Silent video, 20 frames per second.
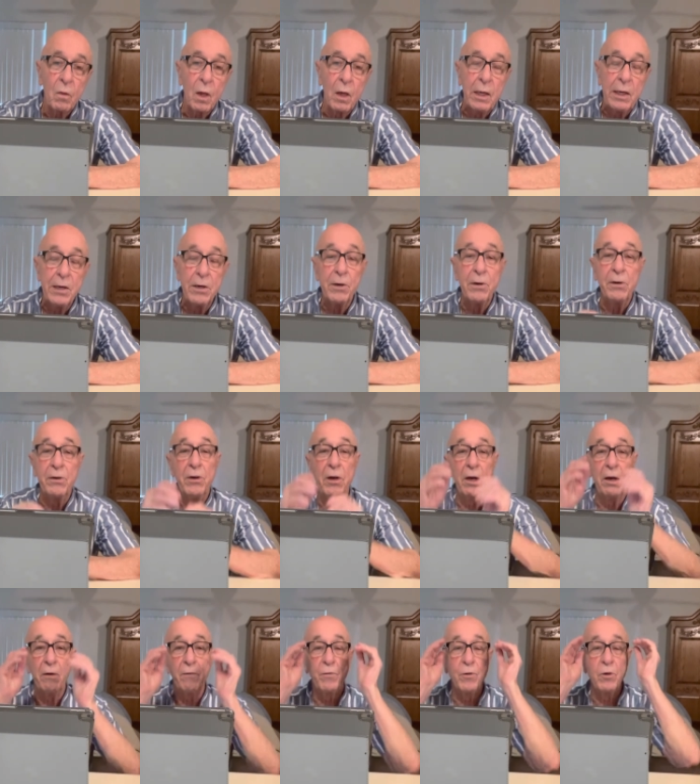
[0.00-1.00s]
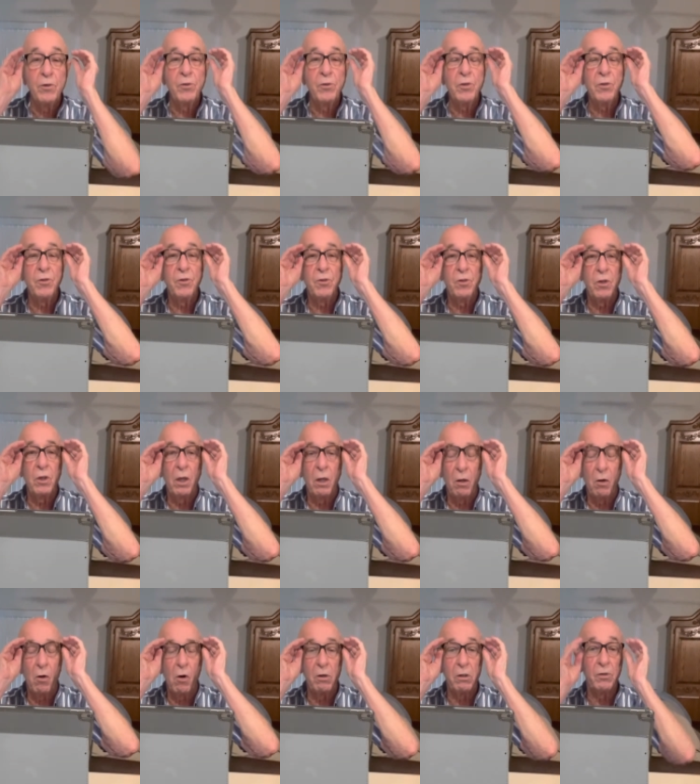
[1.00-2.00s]
Here in uh, verses, uh,
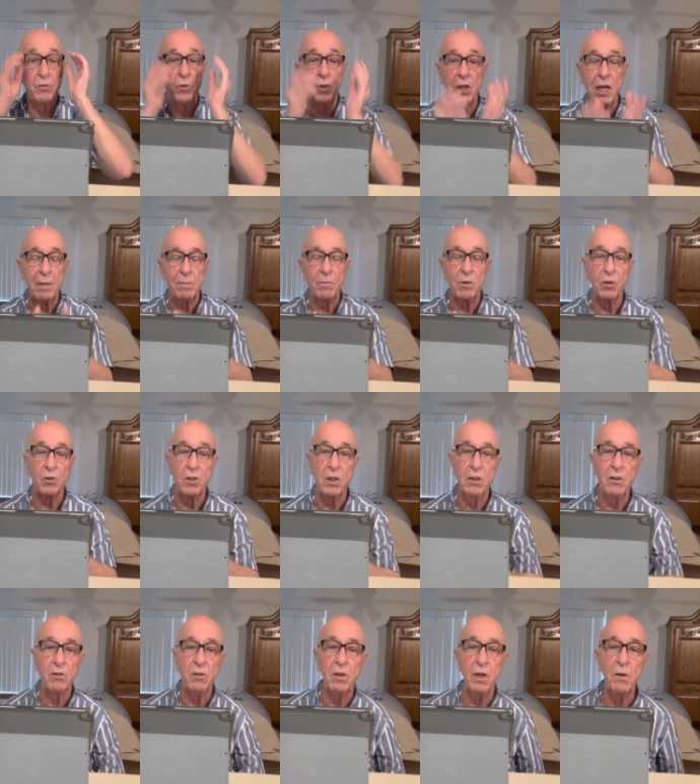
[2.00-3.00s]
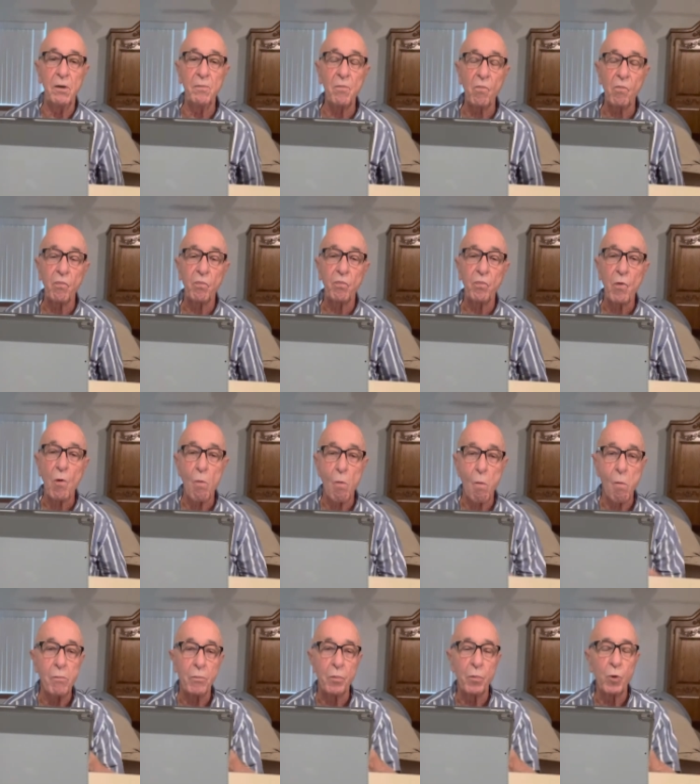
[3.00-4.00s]
or chapter 60,
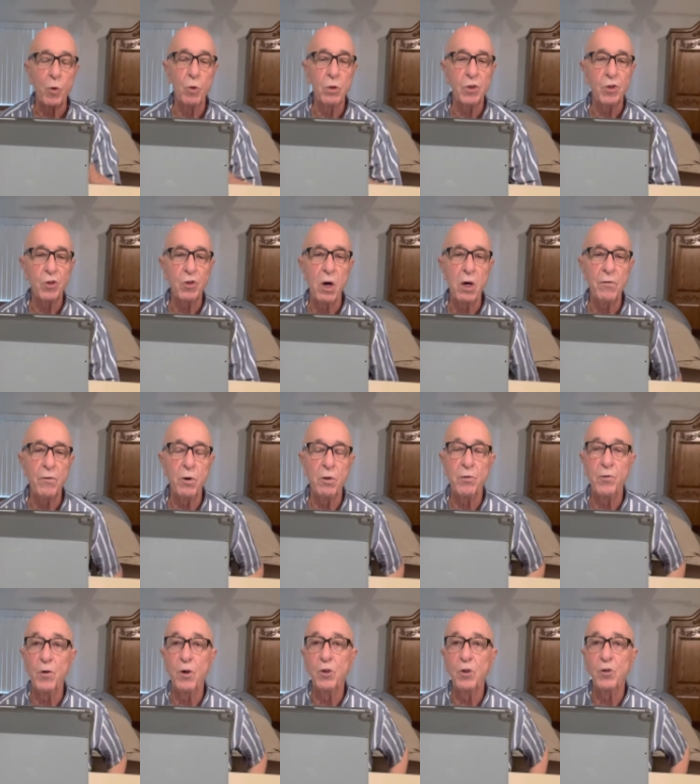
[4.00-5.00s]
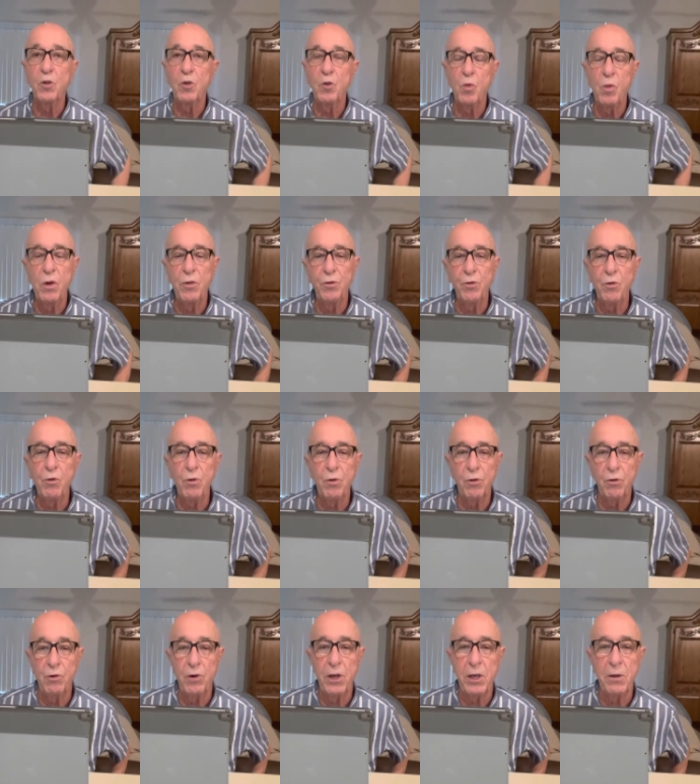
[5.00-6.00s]
we'll start with verses 1 through
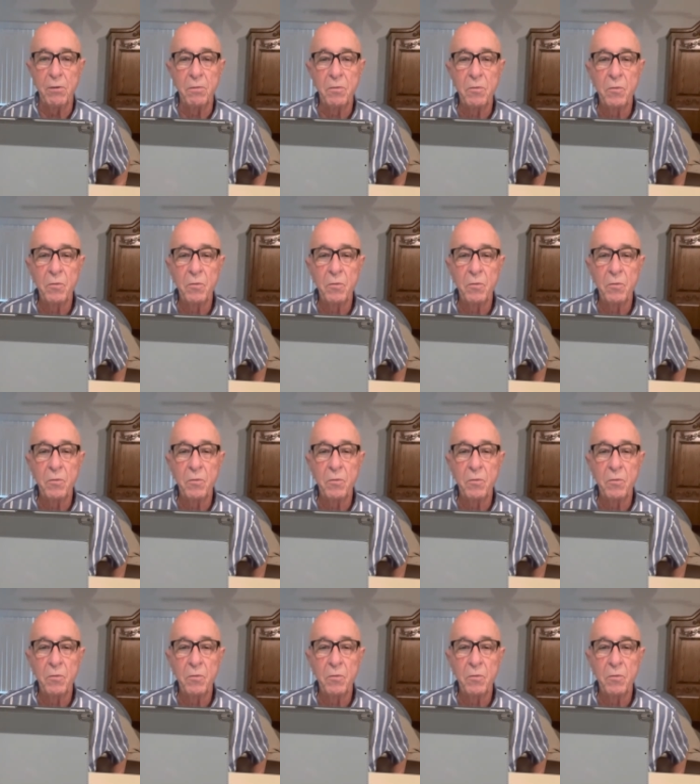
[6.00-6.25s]
3.